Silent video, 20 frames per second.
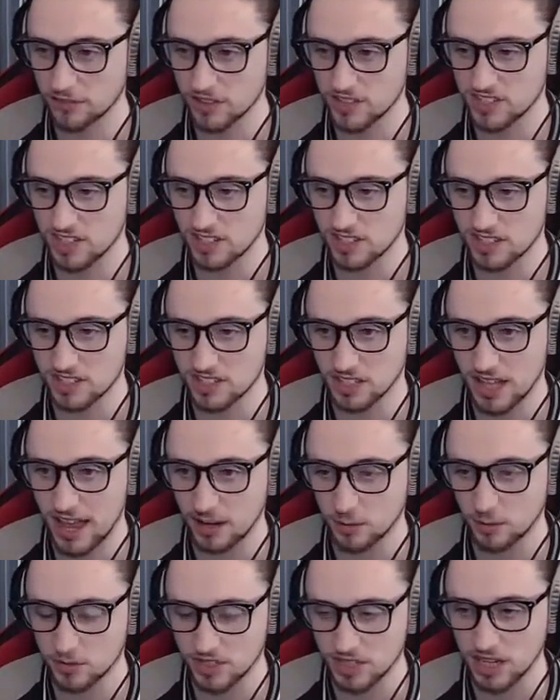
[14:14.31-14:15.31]
if I said this
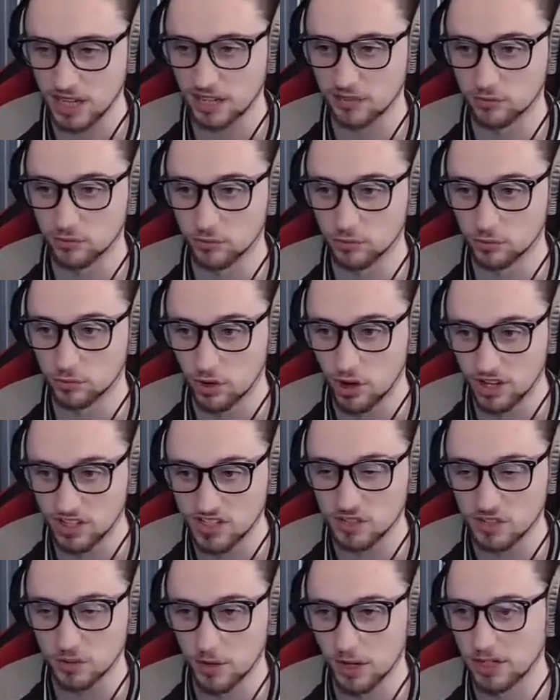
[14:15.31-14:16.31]
lag wasn't getting
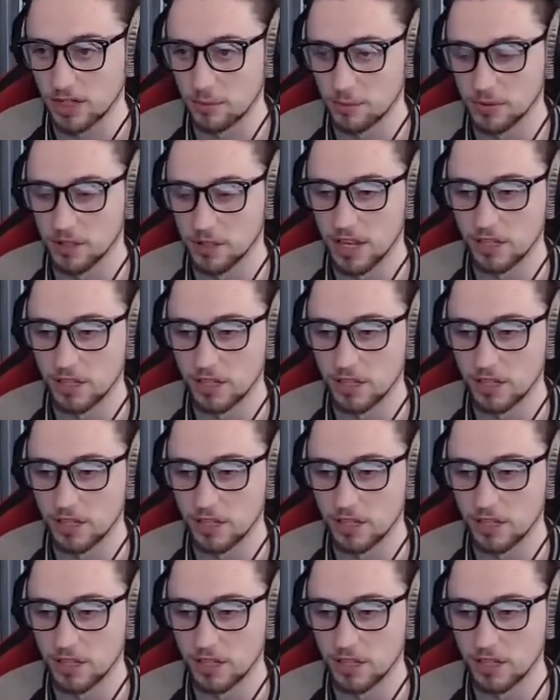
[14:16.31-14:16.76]
right on my nipple